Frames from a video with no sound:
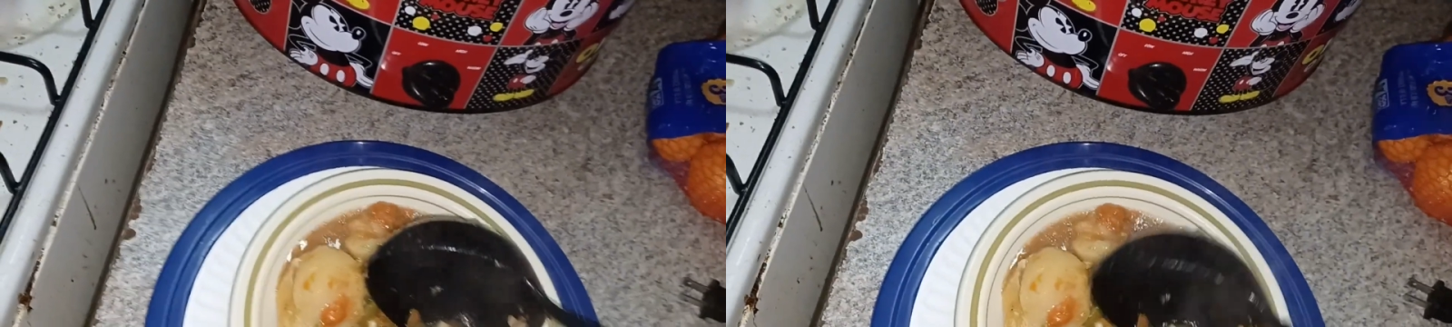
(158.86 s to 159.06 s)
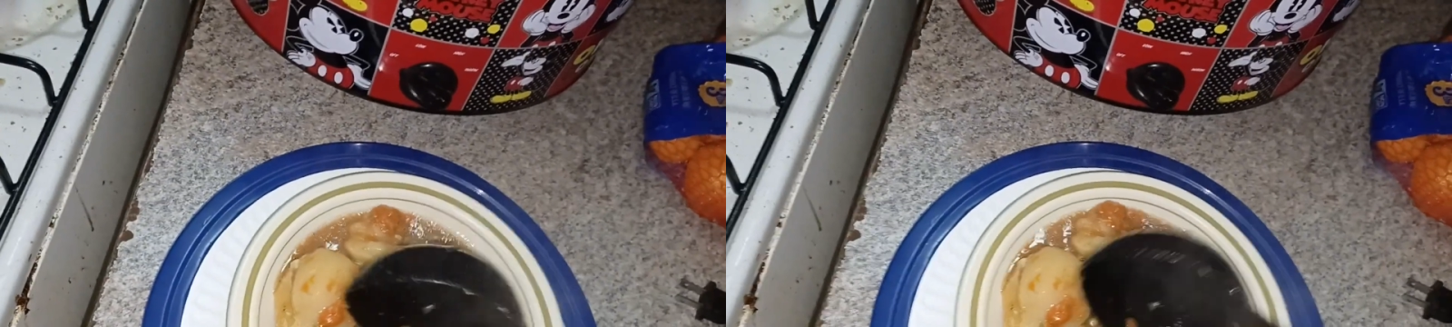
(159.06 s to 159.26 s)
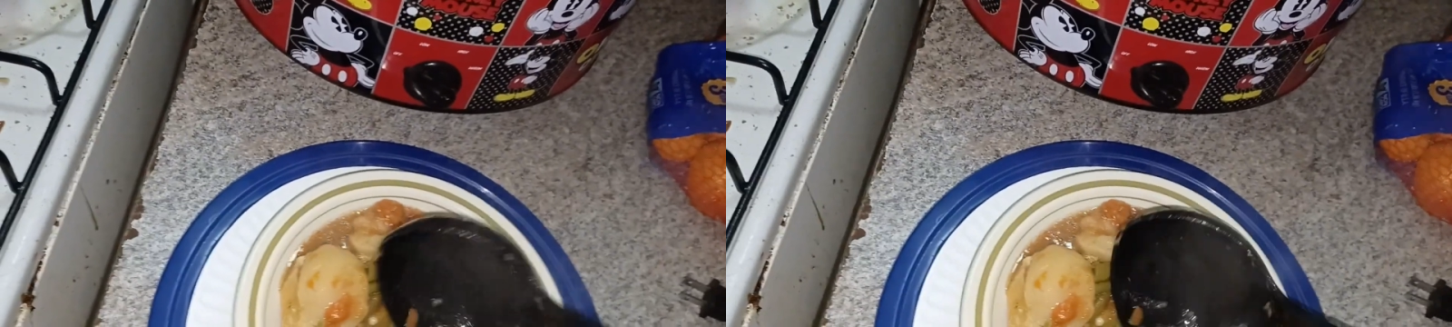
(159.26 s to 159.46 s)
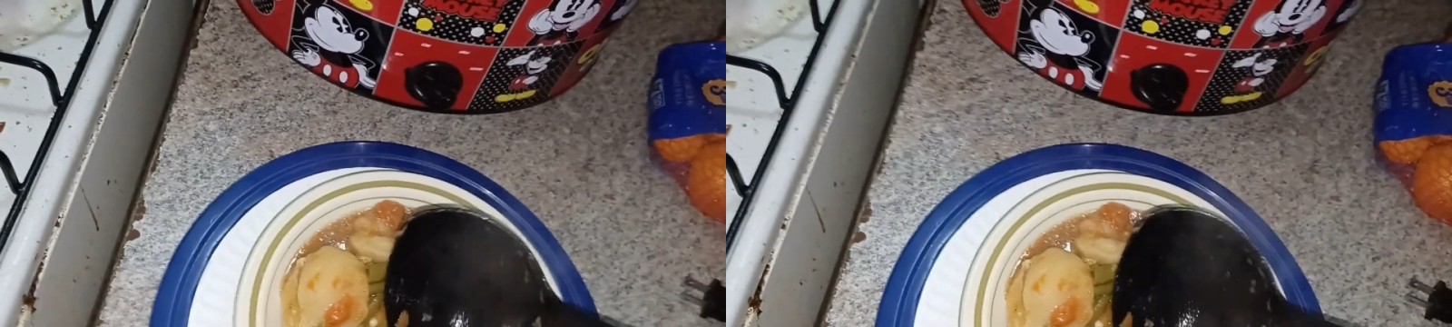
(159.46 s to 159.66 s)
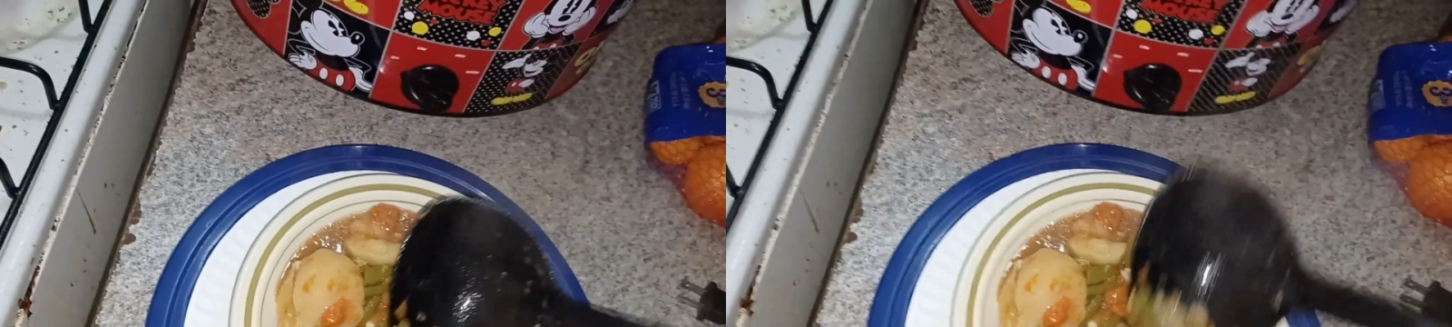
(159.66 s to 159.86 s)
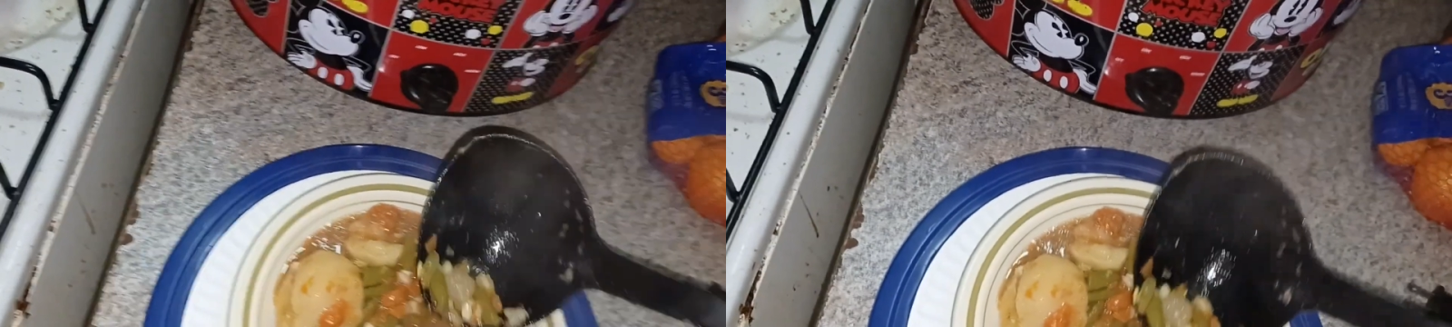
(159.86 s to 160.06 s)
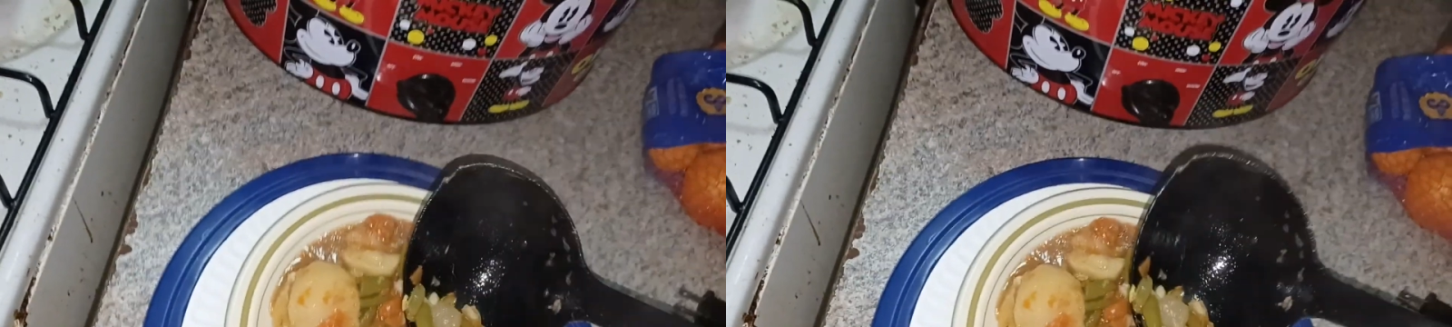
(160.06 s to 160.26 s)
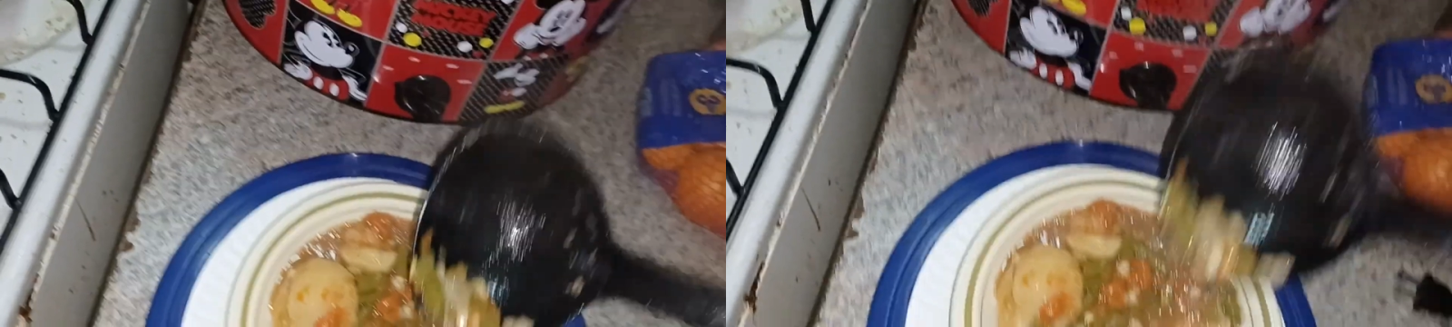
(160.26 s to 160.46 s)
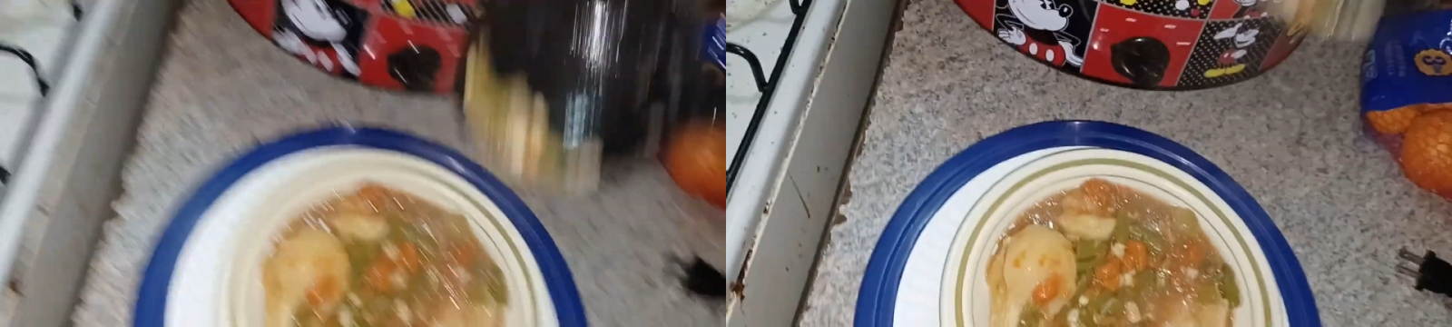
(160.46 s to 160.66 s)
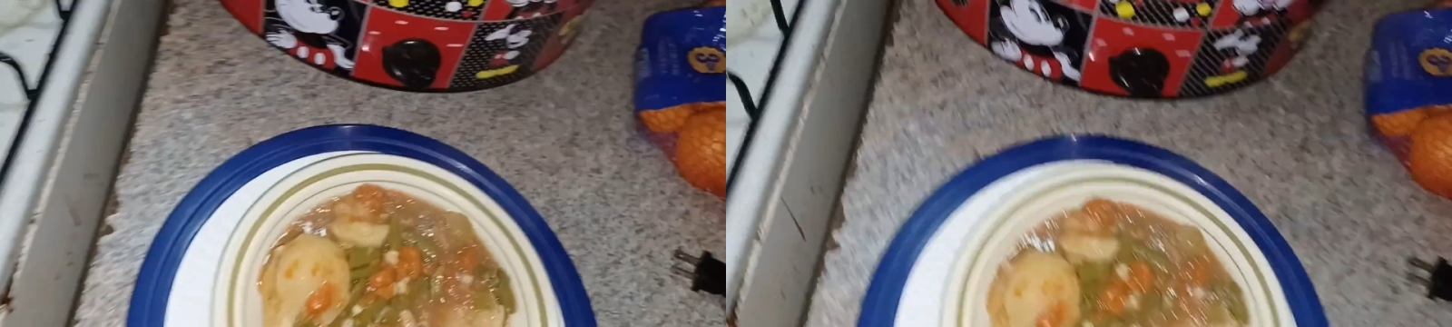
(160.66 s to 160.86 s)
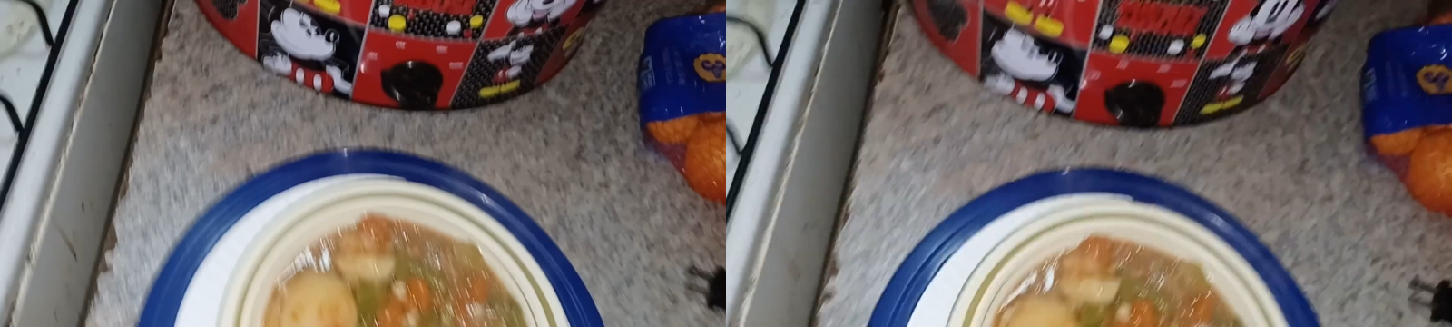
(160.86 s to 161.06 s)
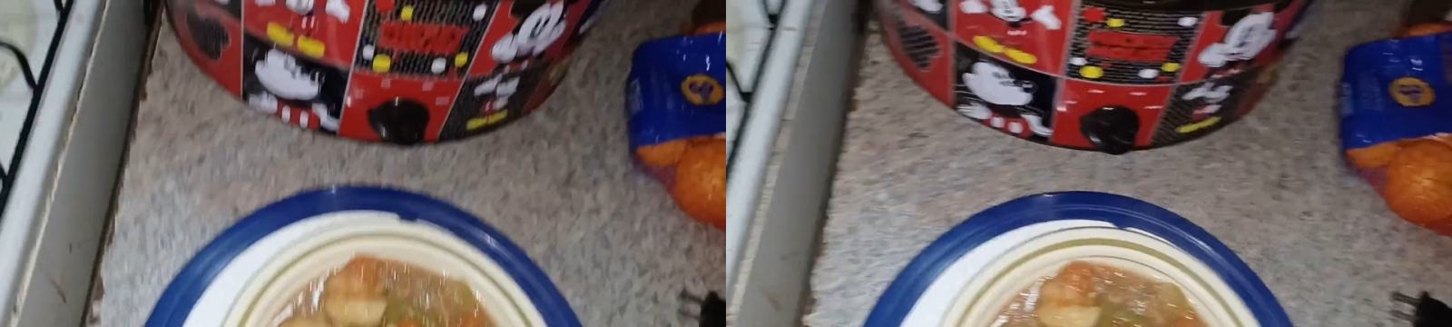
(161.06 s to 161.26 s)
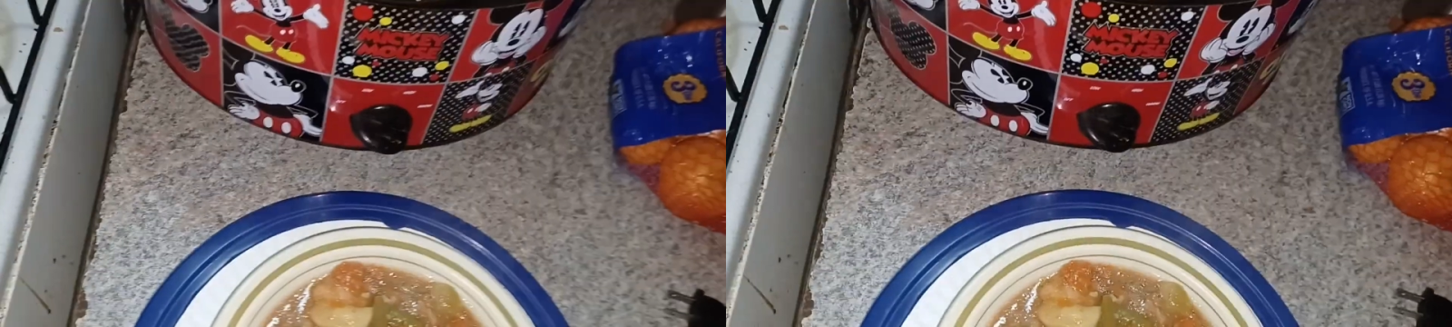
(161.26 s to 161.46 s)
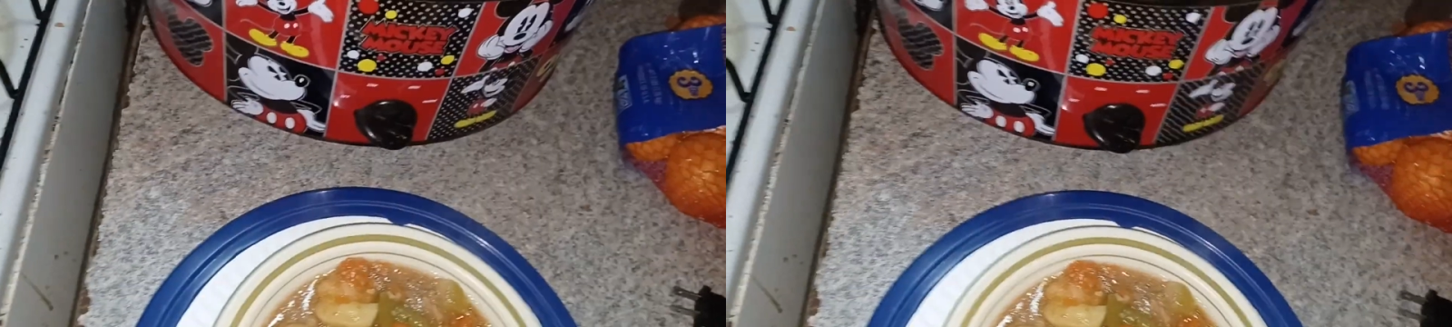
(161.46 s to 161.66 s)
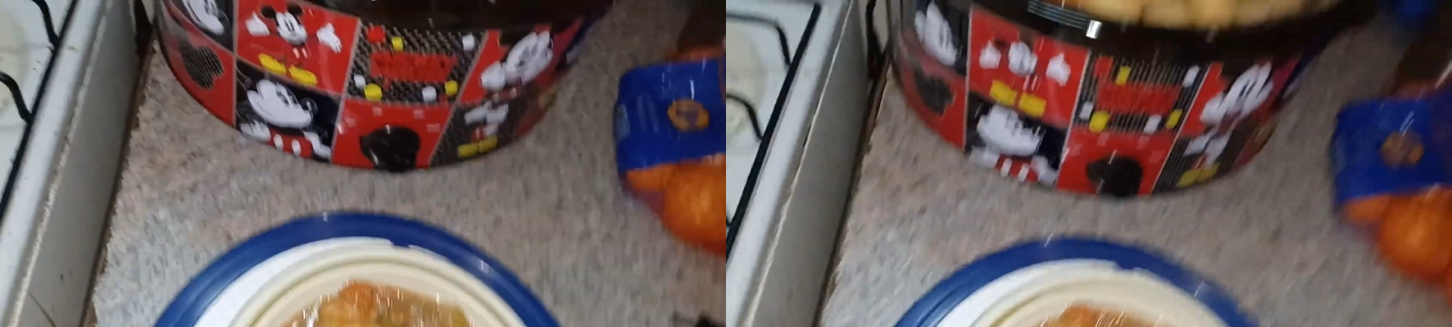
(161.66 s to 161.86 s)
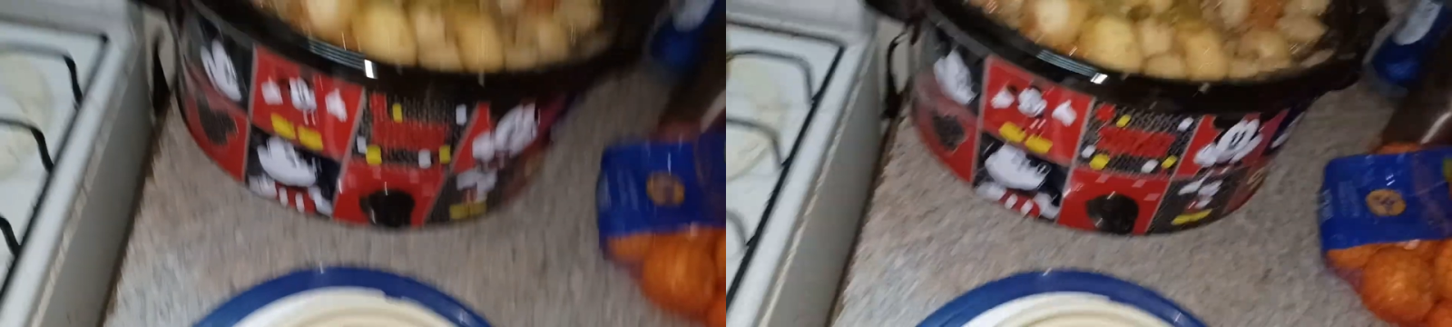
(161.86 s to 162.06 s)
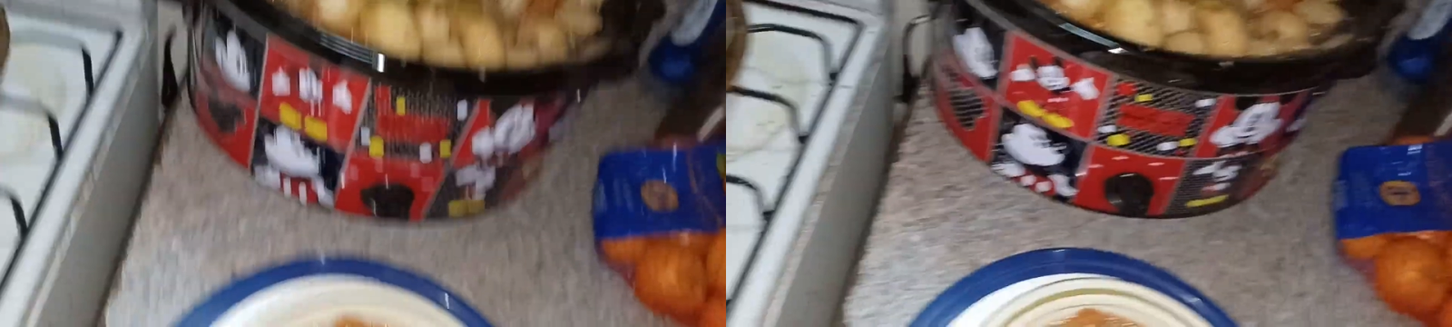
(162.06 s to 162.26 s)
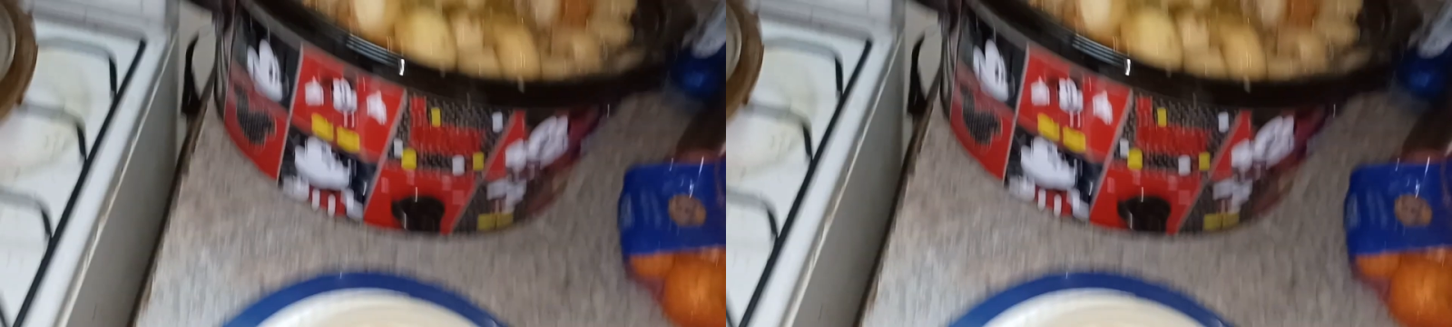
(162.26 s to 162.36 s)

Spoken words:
No face is visible, so there are no lips to read.